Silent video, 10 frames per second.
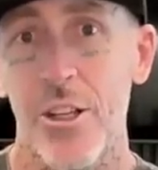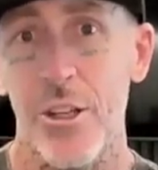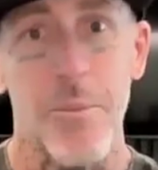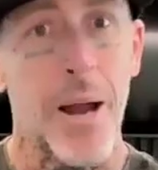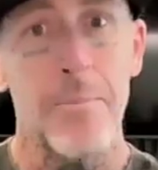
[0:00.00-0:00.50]

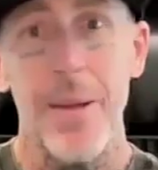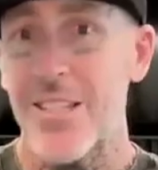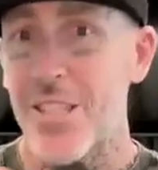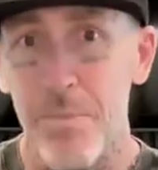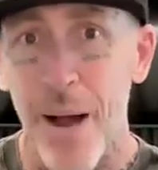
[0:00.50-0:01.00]
You might be
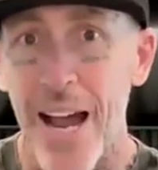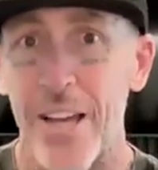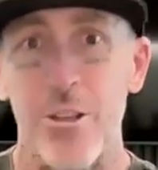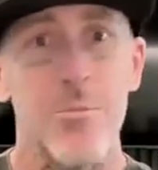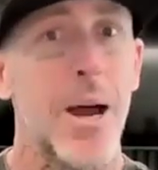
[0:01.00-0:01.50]

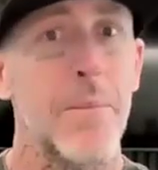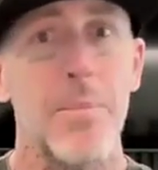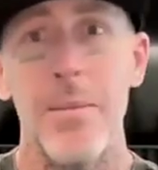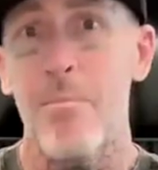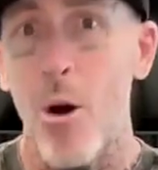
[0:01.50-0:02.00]
inspired, you might
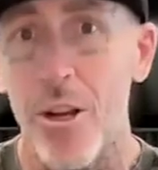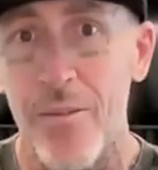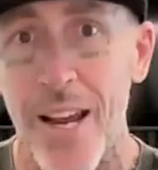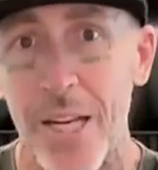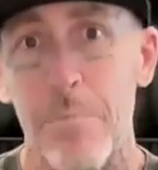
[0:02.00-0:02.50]
be
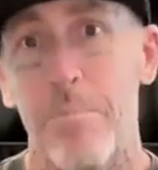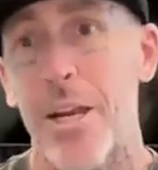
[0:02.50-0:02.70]
motivated,